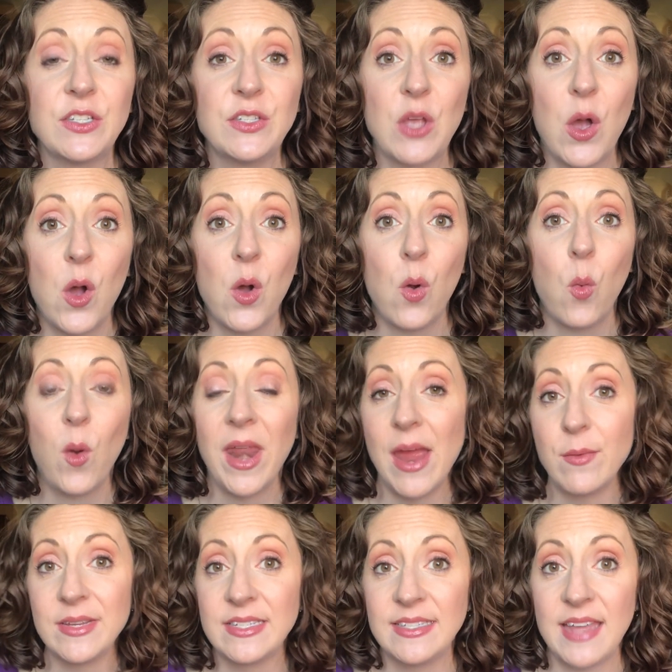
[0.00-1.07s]
So what I
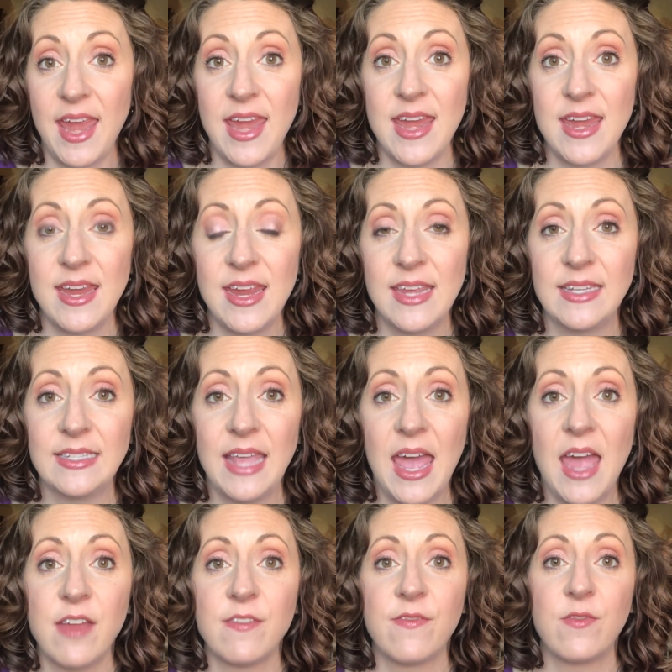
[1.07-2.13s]
was saying is
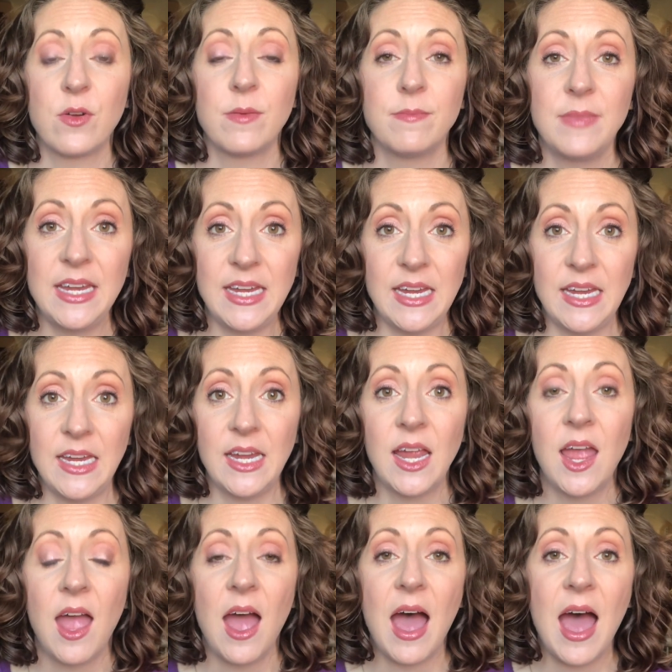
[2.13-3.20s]
that for me,
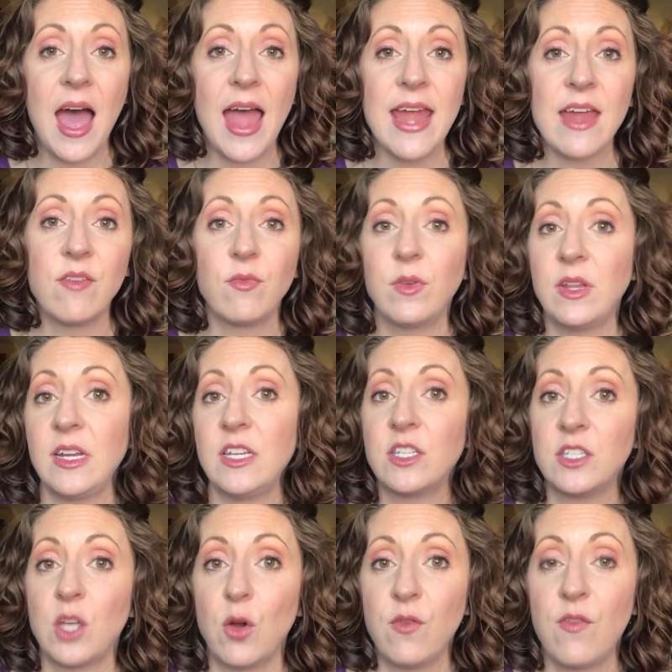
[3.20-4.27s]
I have really
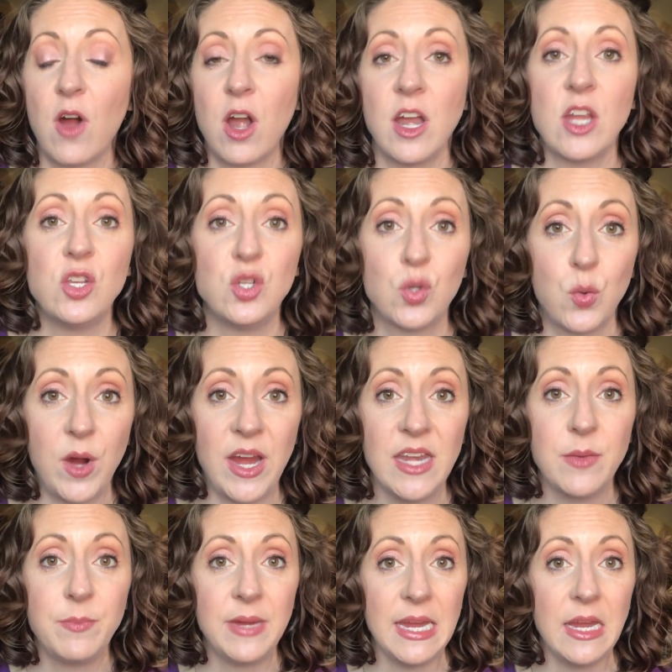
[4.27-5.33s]
so far
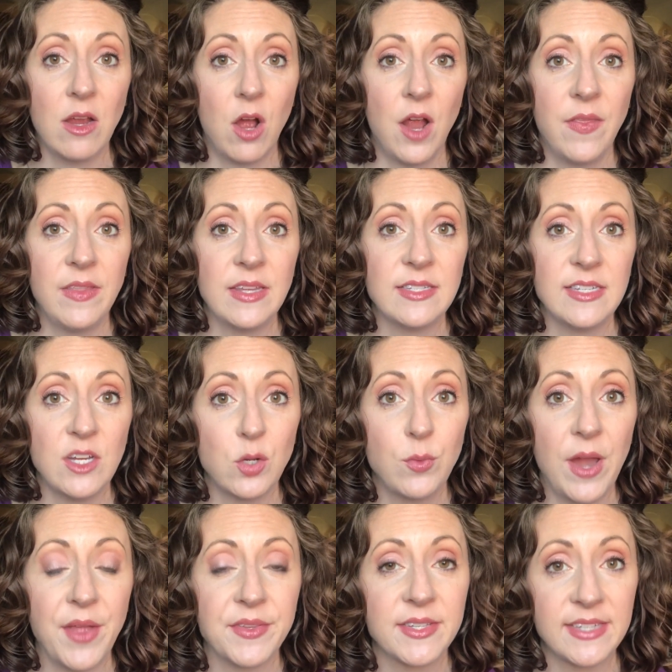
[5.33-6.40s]
enjoyed being on this
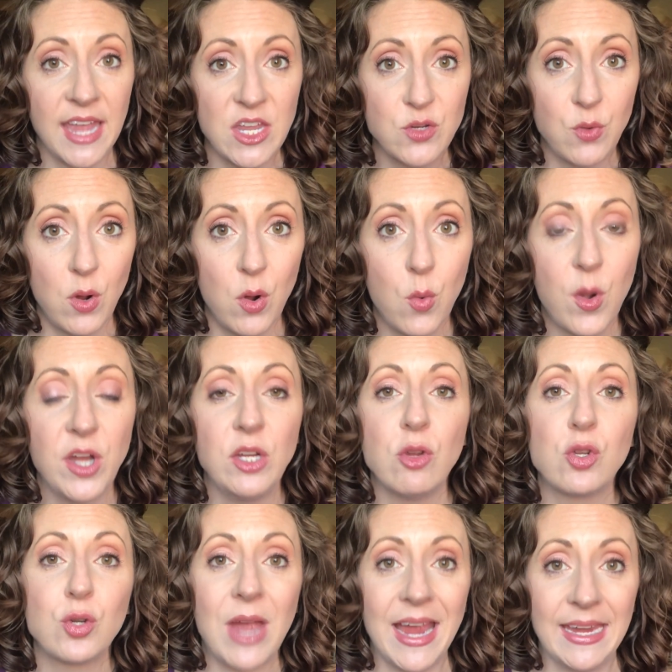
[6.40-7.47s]
year-round schedule where you
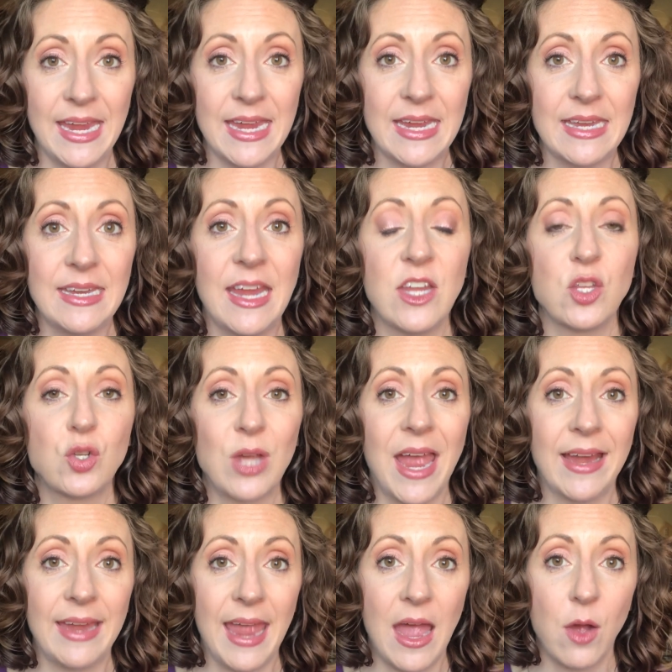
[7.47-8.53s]
check in and
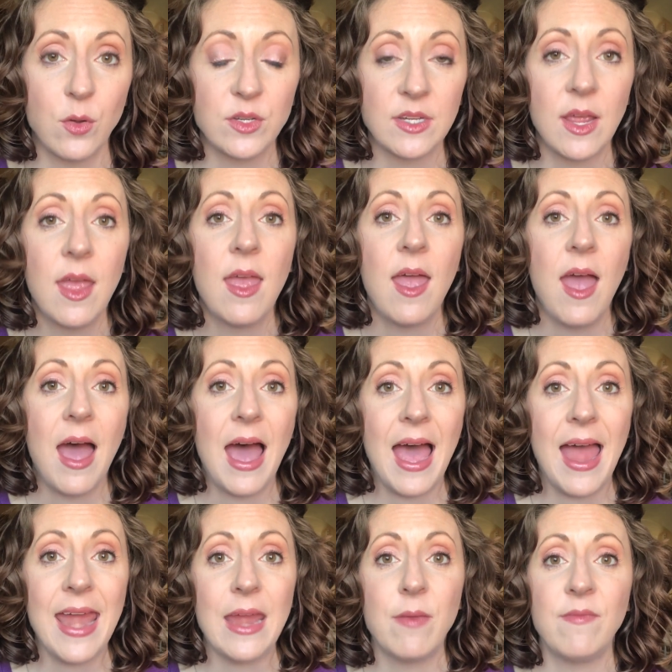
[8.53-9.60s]
check out.
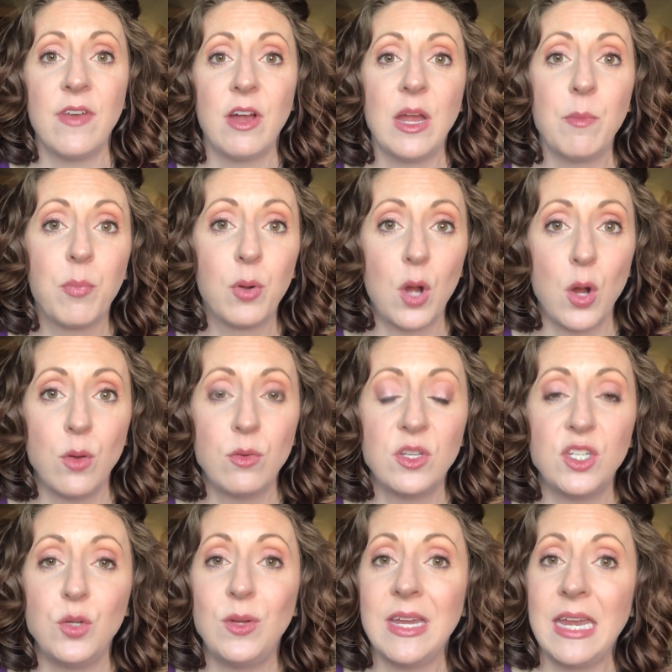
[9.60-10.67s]
I am very prone
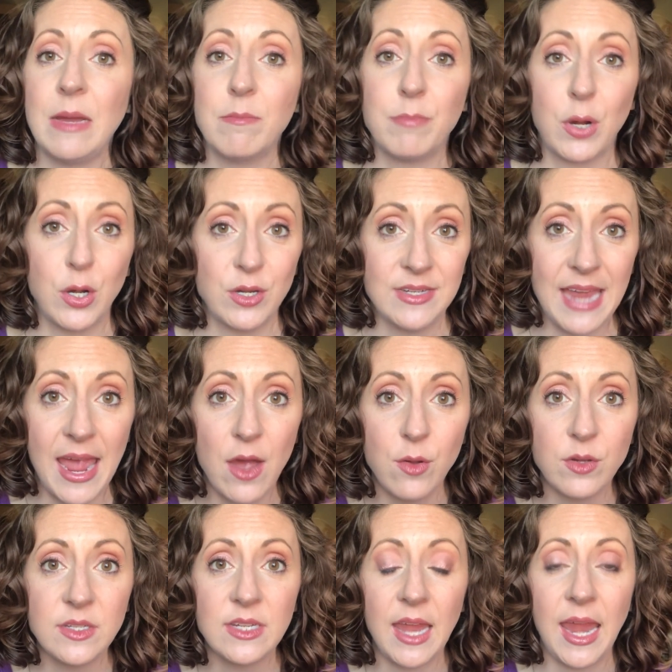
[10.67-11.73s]
to getting burned
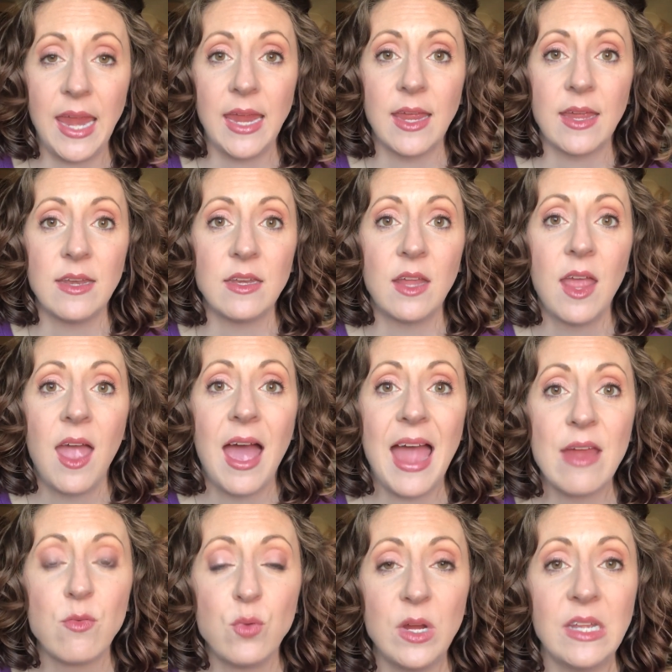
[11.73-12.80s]
out, and
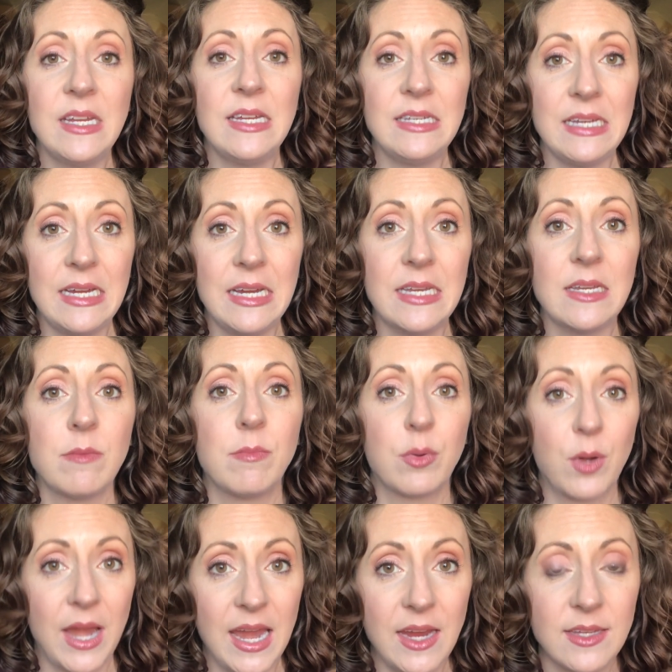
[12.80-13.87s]
I really need
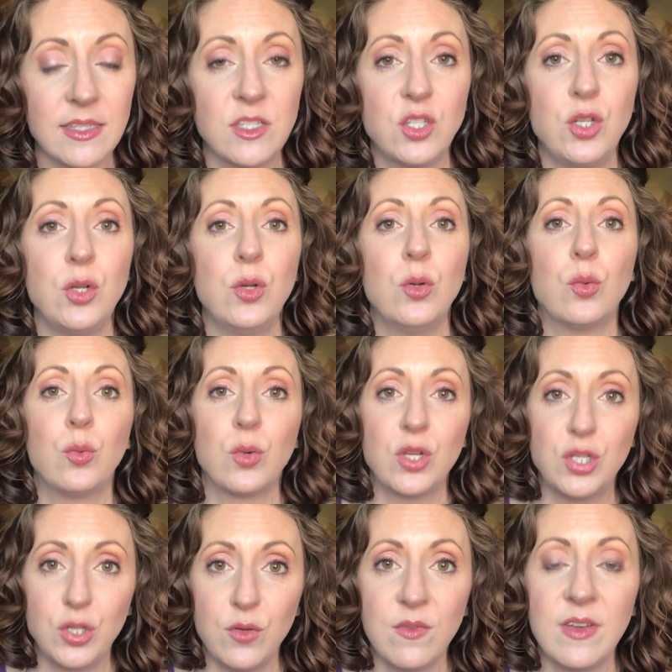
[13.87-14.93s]
breaks to
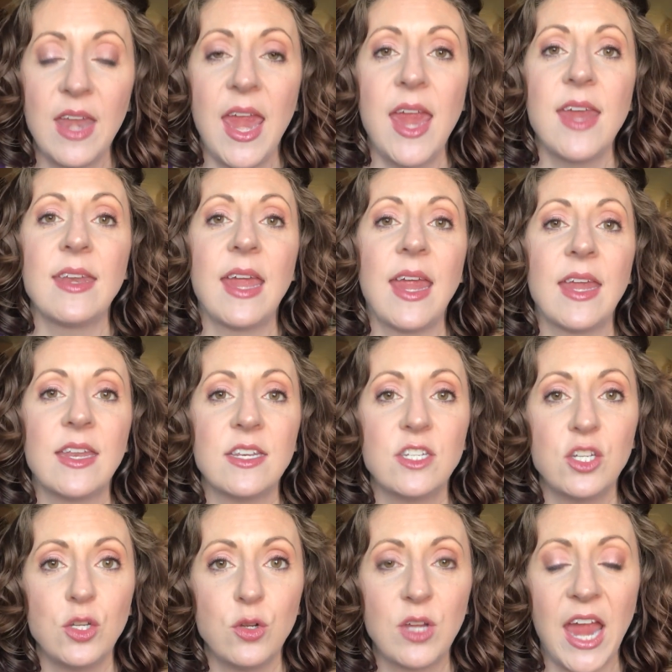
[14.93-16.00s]
rejuvenate and
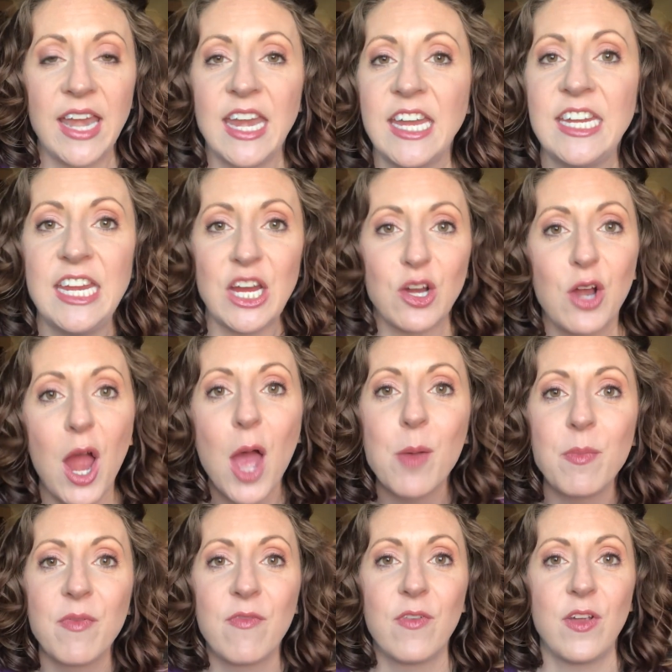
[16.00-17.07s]
to kind of gear
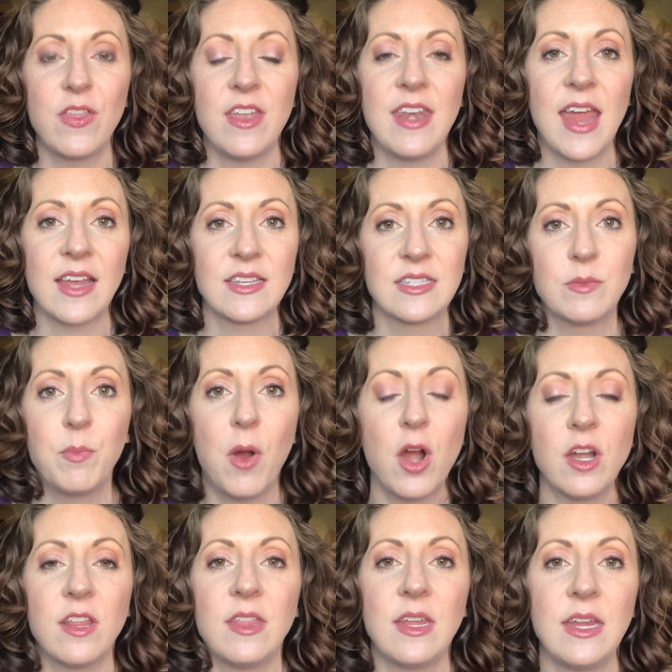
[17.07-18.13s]
up for the next
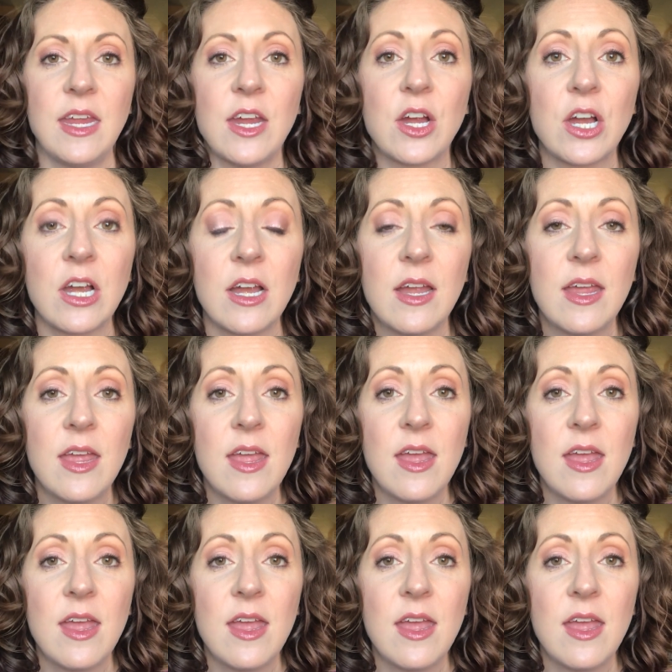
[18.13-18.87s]
part of the year.